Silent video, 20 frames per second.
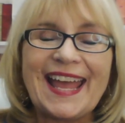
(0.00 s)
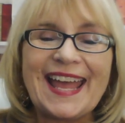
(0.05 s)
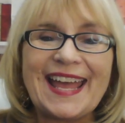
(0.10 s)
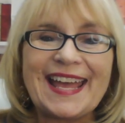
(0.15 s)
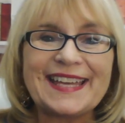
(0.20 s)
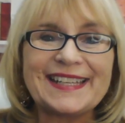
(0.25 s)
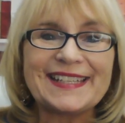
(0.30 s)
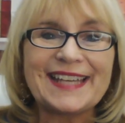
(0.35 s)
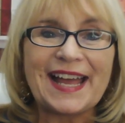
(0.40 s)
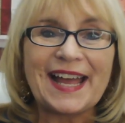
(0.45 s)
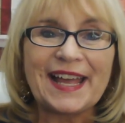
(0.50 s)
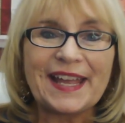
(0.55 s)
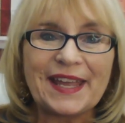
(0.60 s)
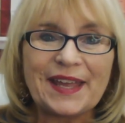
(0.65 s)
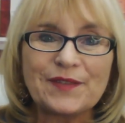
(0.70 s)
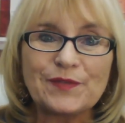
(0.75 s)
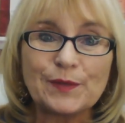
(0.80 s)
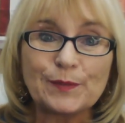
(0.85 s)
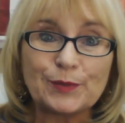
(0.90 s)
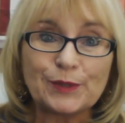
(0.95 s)
and I
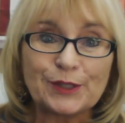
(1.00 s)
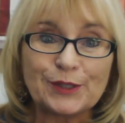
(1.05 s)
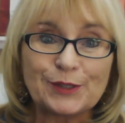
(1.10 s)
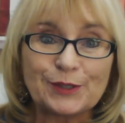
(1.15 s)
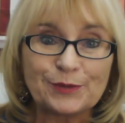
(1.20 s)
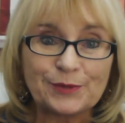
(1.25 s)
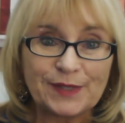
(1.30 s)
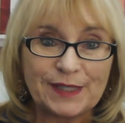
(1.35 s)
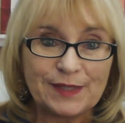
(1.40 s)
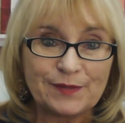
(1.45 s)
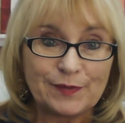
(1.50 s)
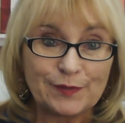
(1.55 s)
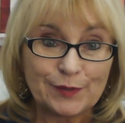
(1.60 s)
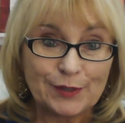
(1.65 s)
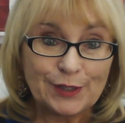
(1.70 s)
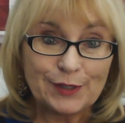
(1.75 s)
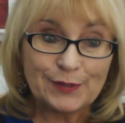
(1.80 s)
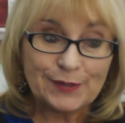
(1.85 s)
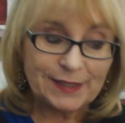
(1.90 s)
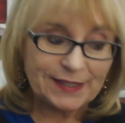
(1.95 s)
have a book to read
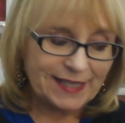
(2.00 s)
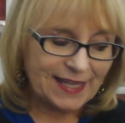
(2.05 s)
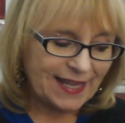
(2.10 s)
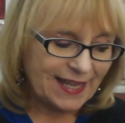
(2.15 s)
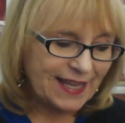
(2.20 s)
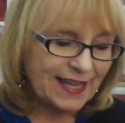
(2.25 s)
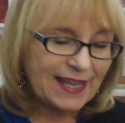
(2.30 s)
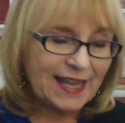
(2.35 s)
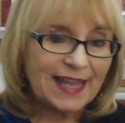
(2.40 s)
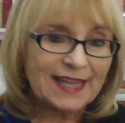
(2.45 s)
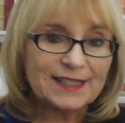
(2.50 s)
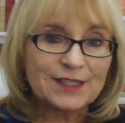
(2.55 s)
for you today.